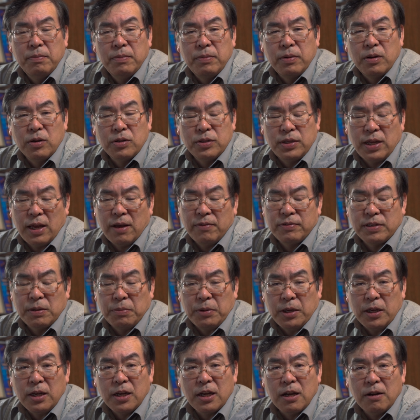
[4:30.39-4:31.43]
because they have some
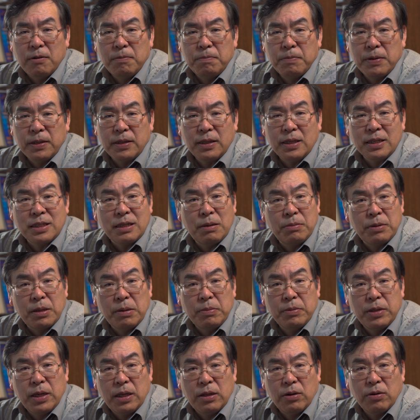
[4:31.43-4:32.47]
income, but
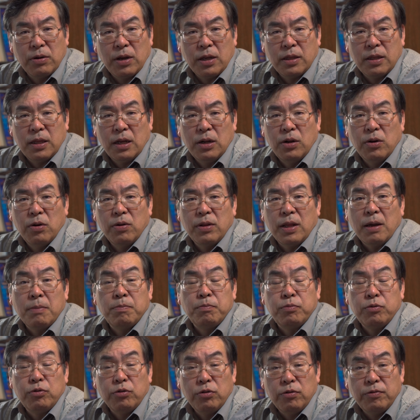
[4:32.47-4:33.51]
sometimes they don't get the loan
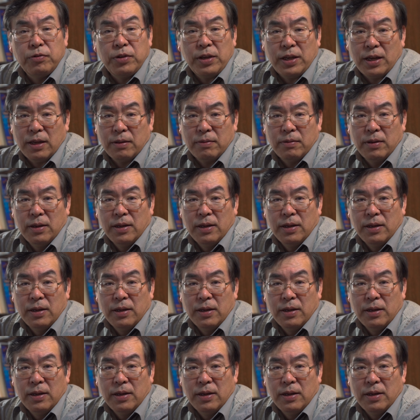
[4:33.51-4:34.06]
approved yet.